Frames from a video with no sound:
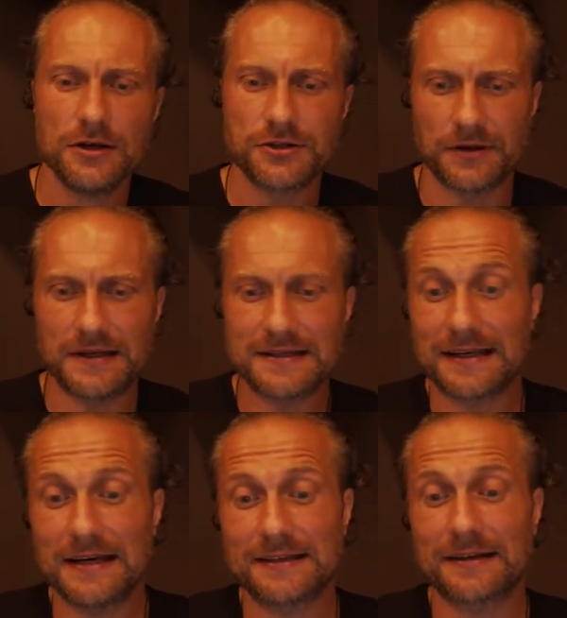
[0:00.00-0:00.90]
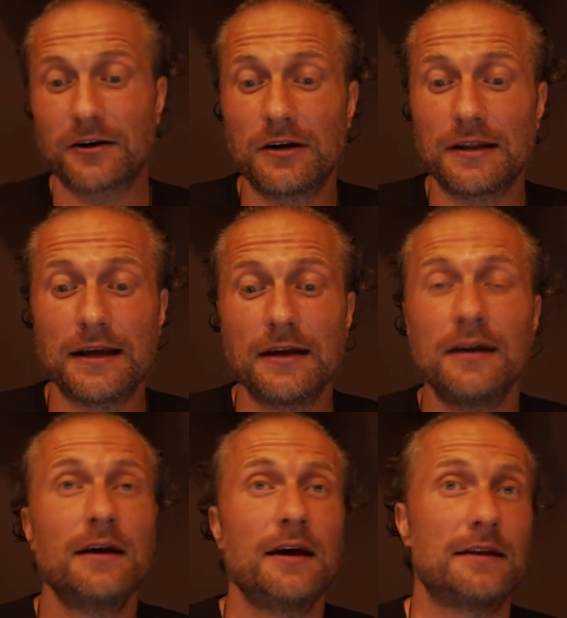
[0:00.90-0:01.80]
So in this case, currently,
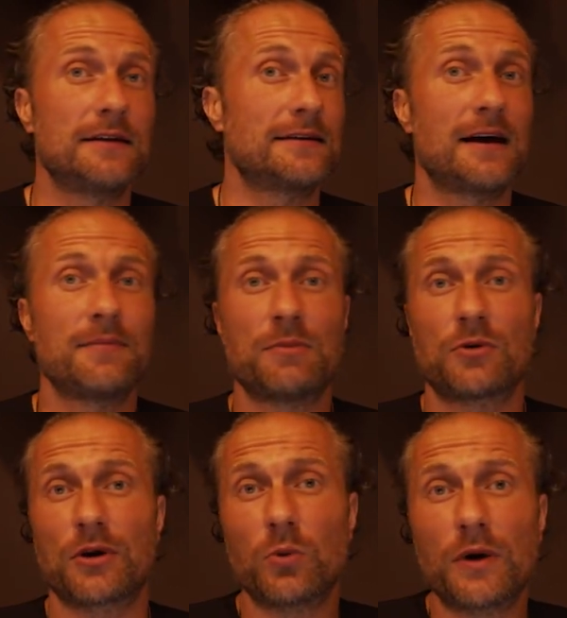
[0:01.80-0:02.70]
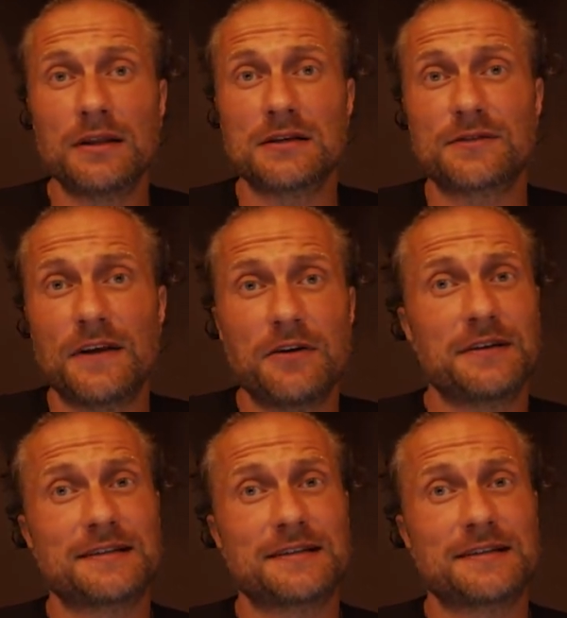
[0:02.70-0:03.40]
at the time I'm recording this video,